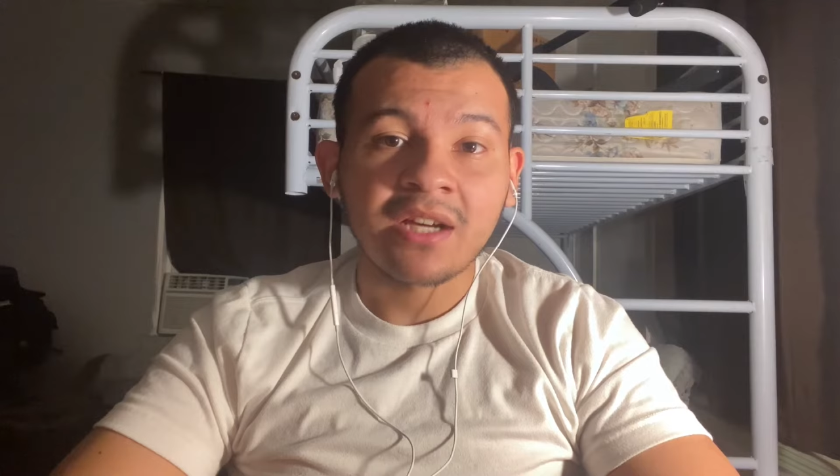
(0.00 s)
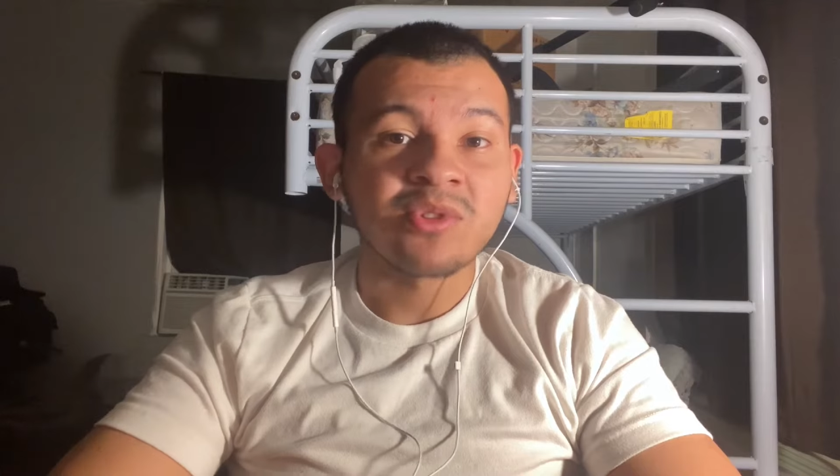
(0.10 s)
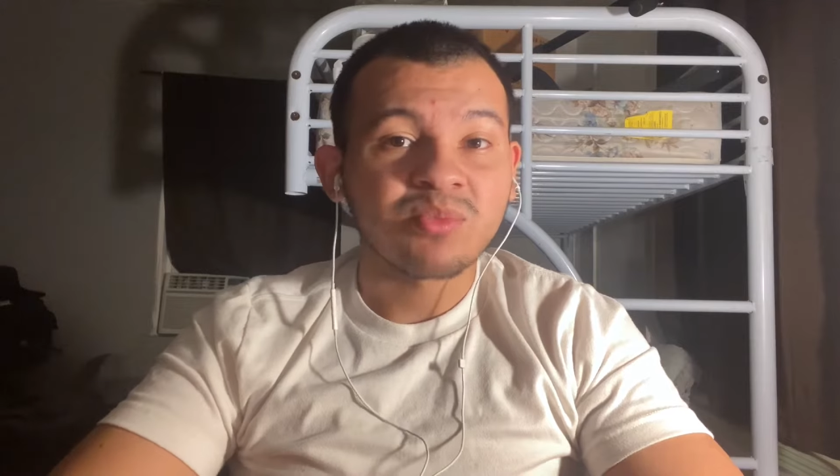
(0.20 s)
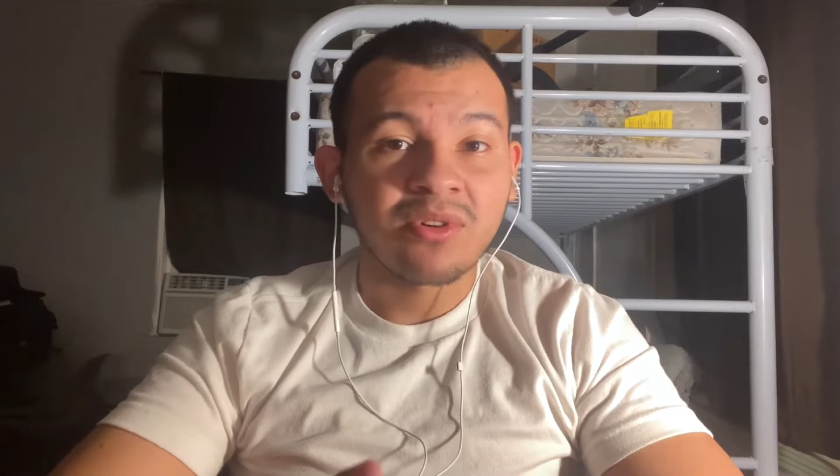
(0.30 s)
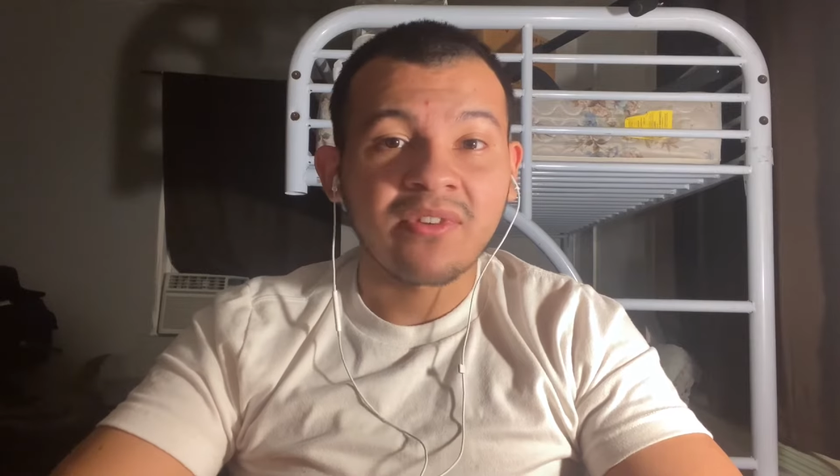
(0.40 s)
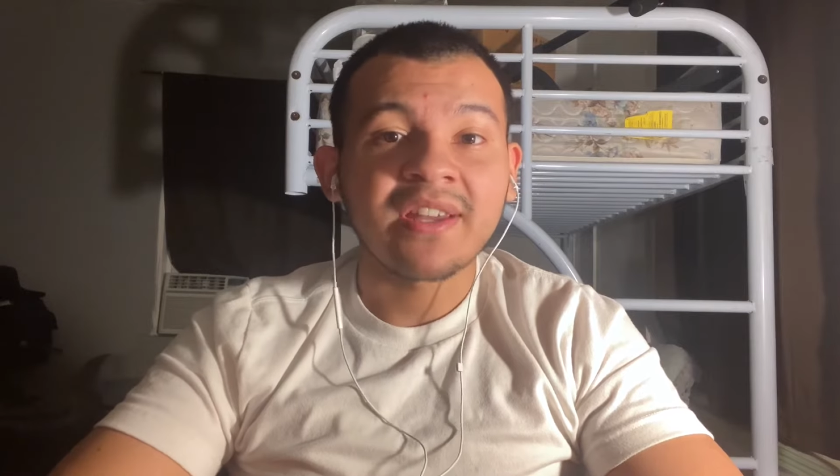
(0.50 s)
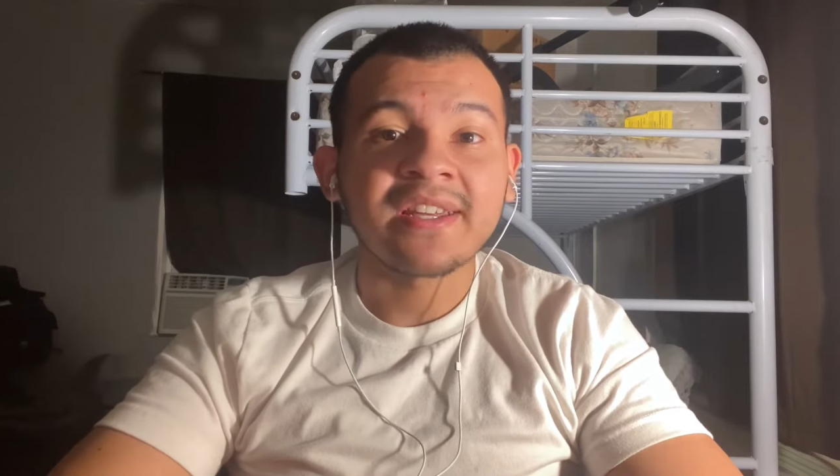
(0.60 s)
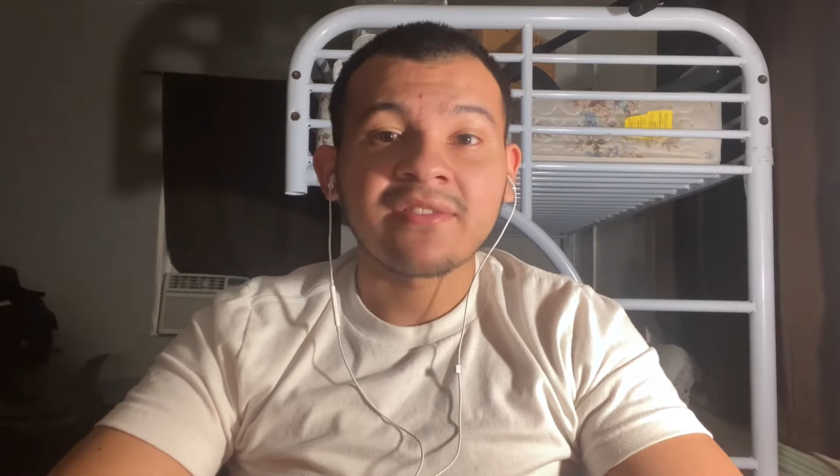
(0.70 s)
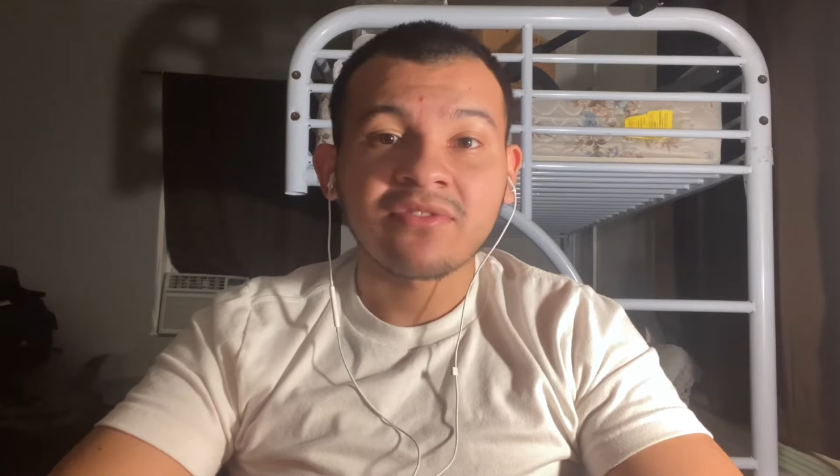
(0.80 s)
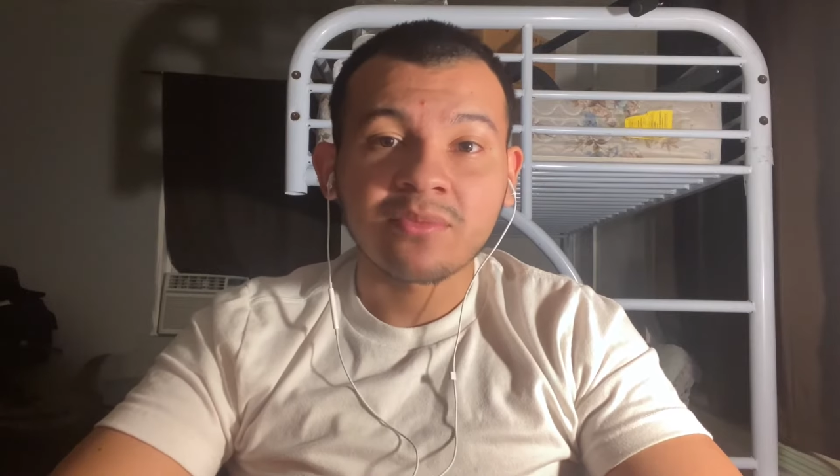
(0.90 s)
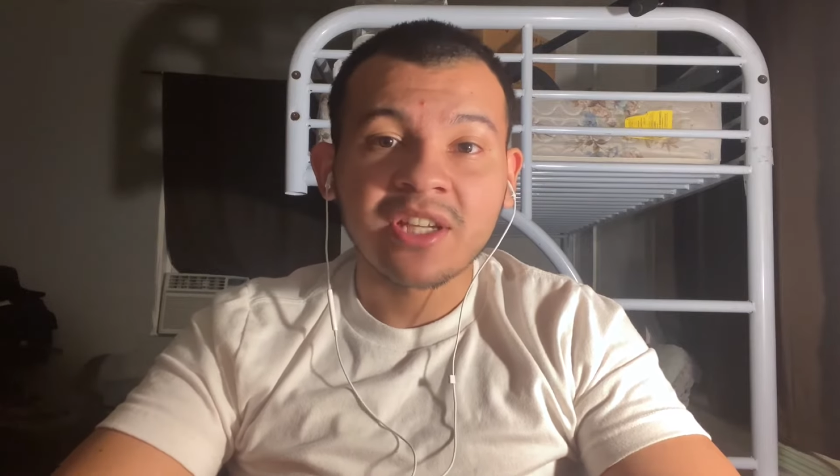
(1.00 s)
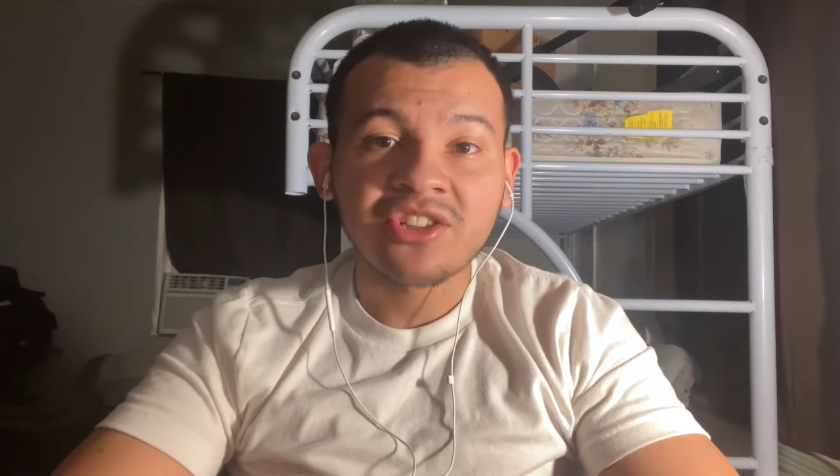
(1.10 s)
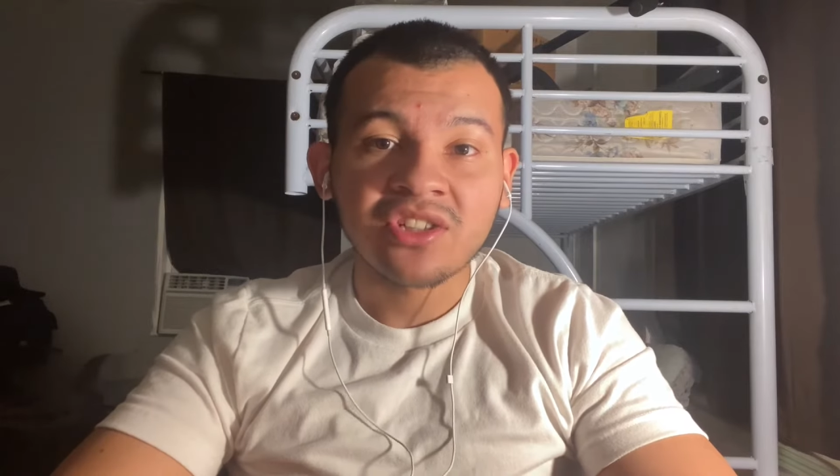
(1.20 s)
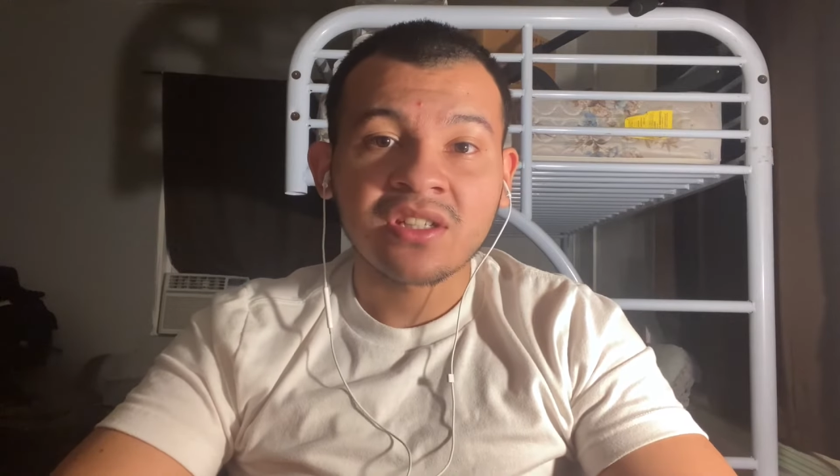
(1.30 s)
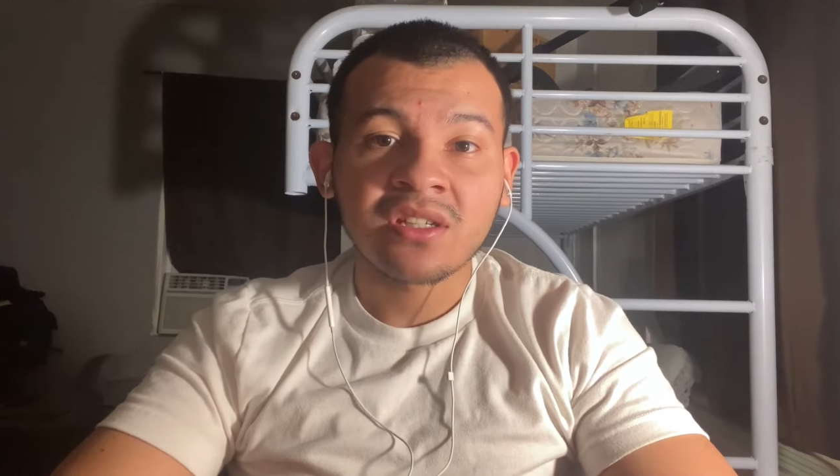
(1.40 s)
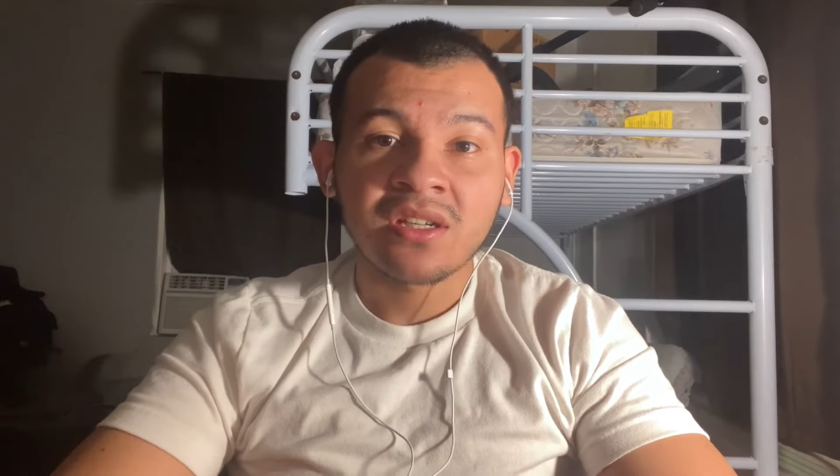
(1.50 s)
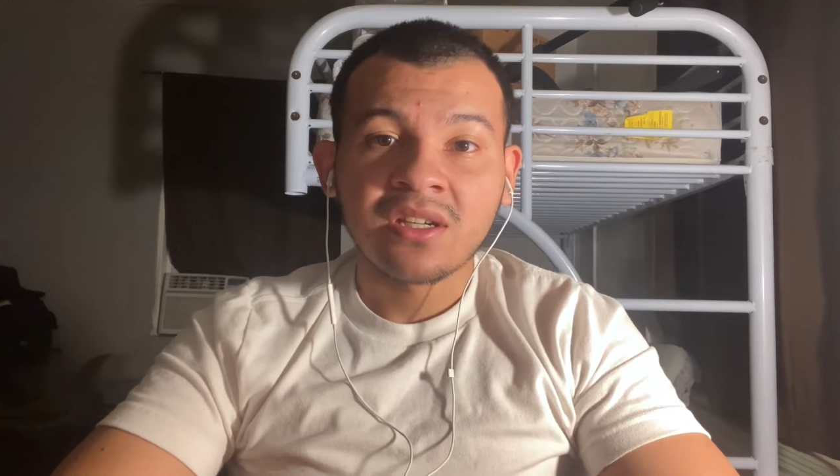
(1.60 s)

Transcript: I was providing information